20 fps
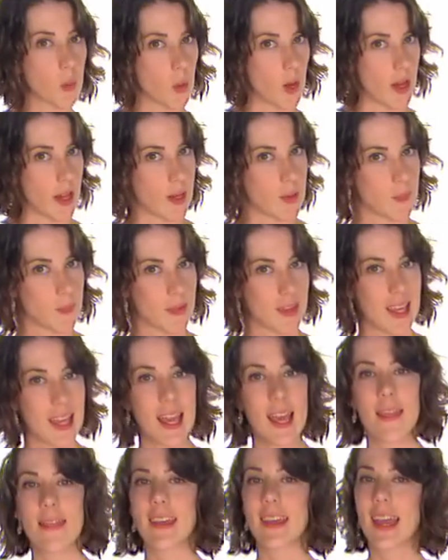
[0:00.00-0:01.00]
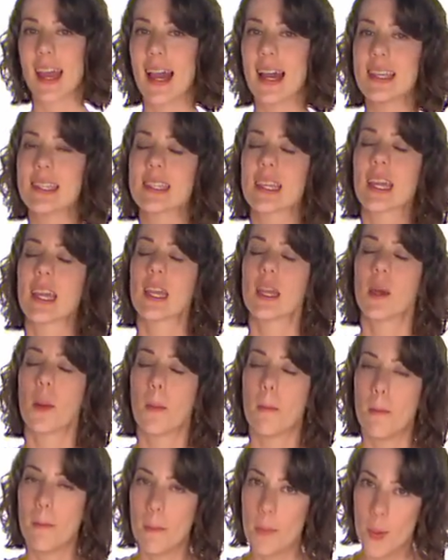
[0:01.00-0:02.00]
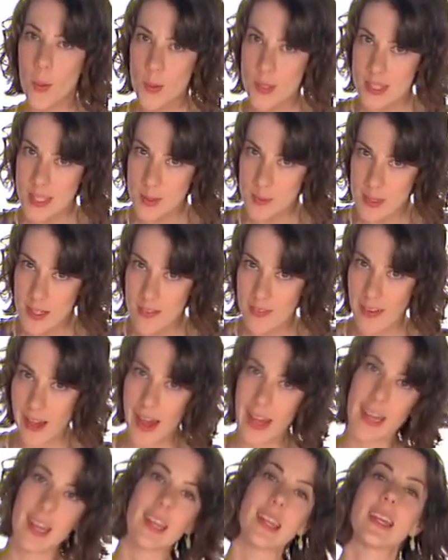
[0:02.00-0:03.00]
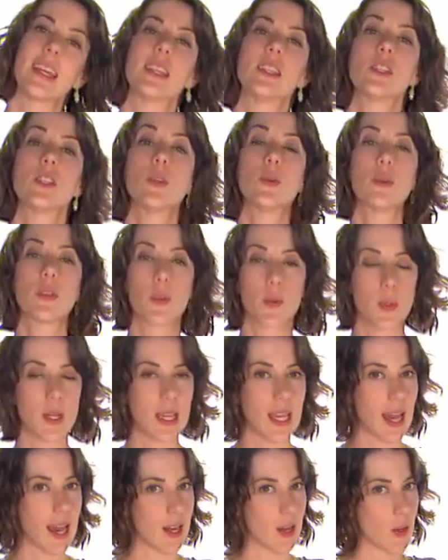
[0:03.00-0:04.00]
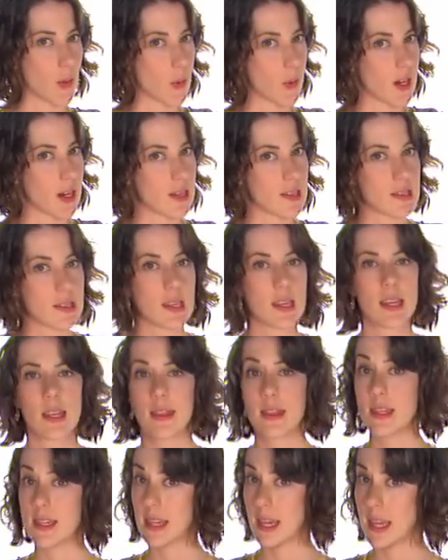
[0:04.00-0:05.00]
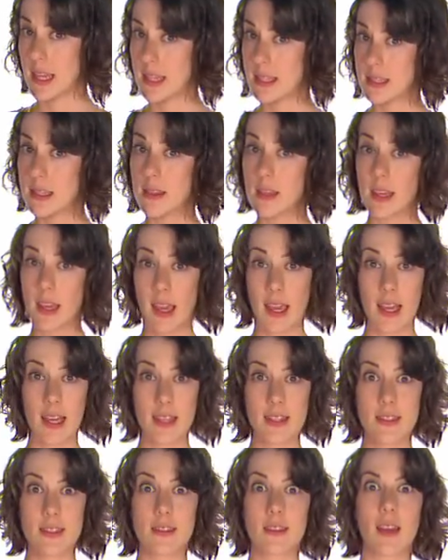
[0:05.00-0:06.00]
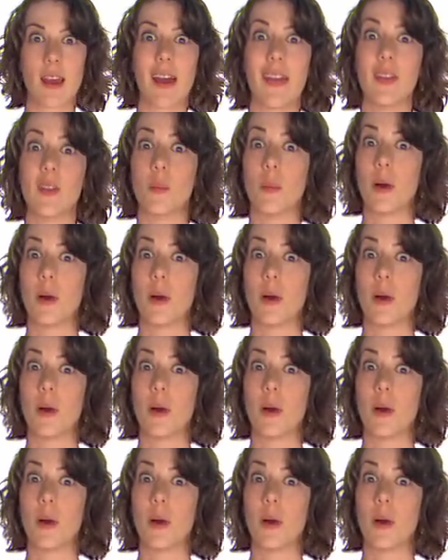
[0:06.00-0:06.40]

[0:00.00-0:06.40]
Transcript: one, the cast can mostly be divided into three categories, the Danes, the Geats, and the